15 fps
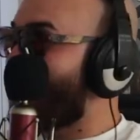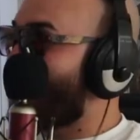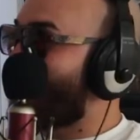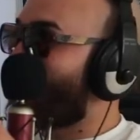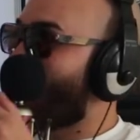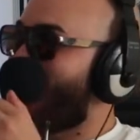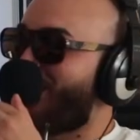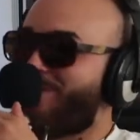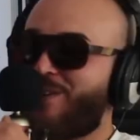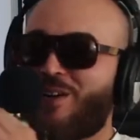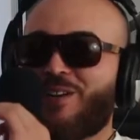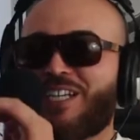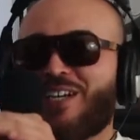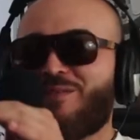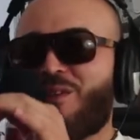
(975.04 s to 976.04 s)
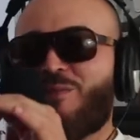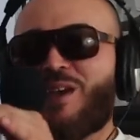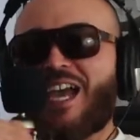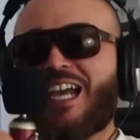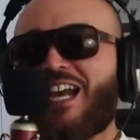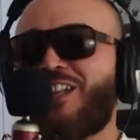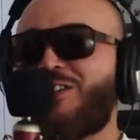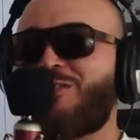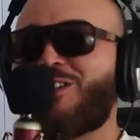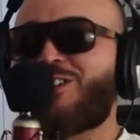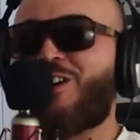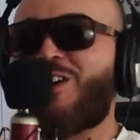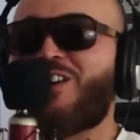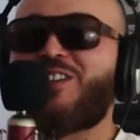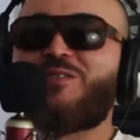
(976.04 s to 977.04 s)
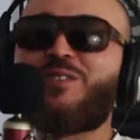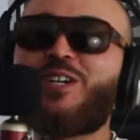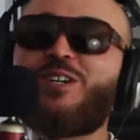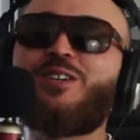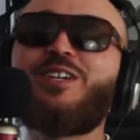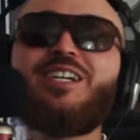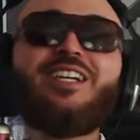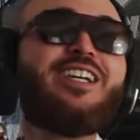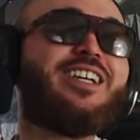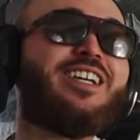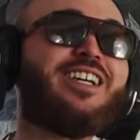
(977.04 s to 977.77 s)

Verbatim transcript: Forget about it, bro. I'm coming back. I look retarded, bro.